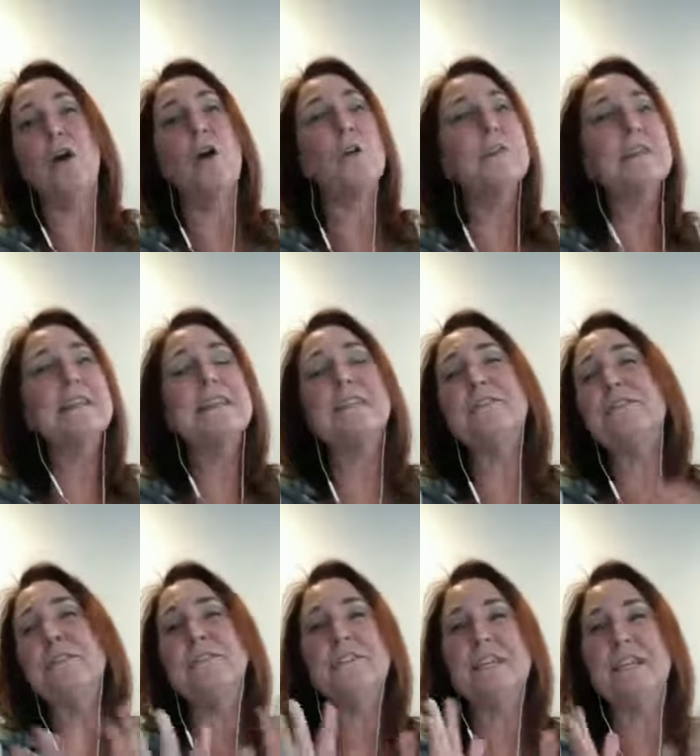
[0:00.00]
only
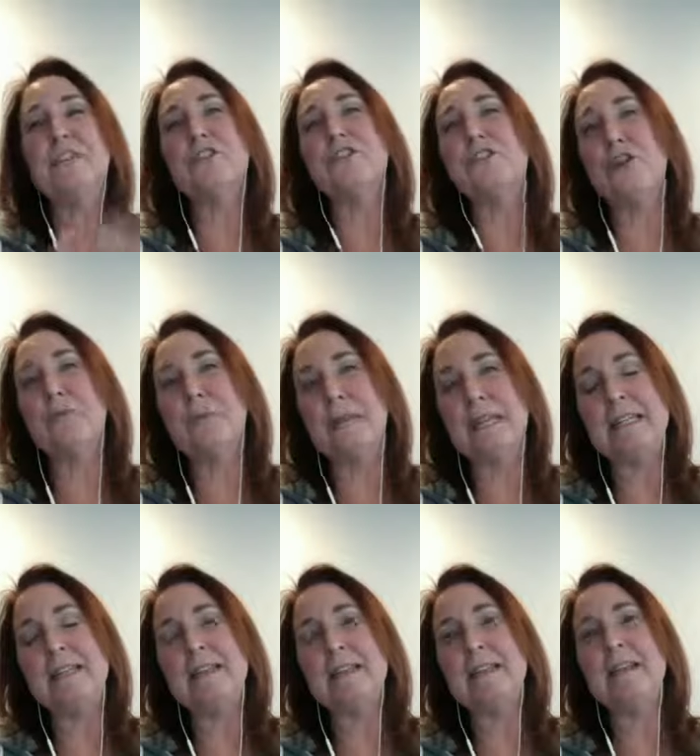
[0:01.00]
15 or so
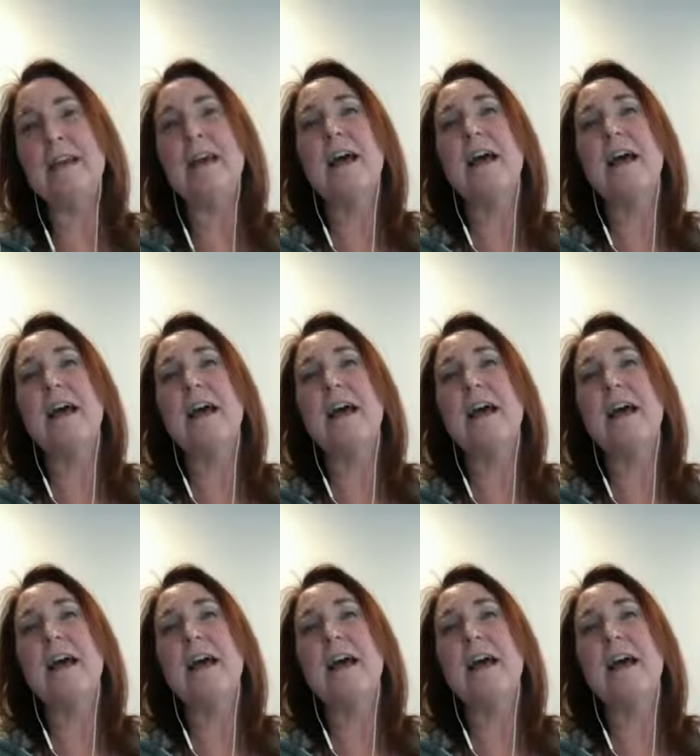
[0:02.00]
minutes